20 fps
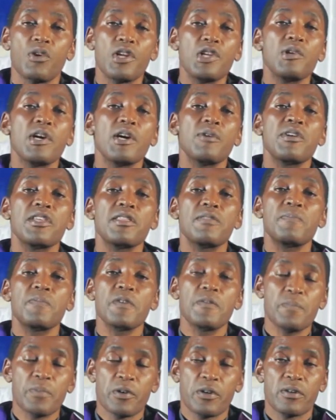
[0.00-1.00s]
When you are
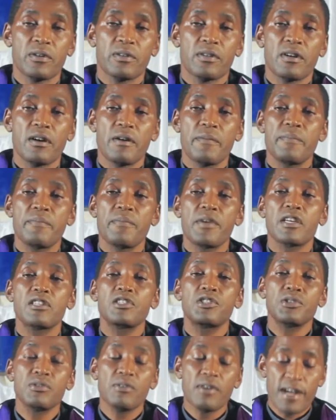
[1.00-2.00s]
with people,
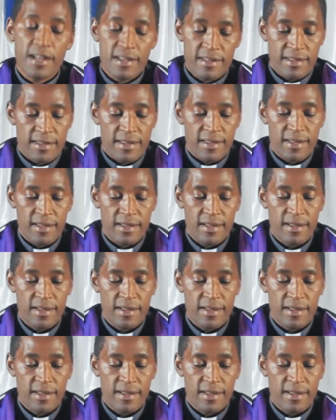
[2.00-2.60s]
make sure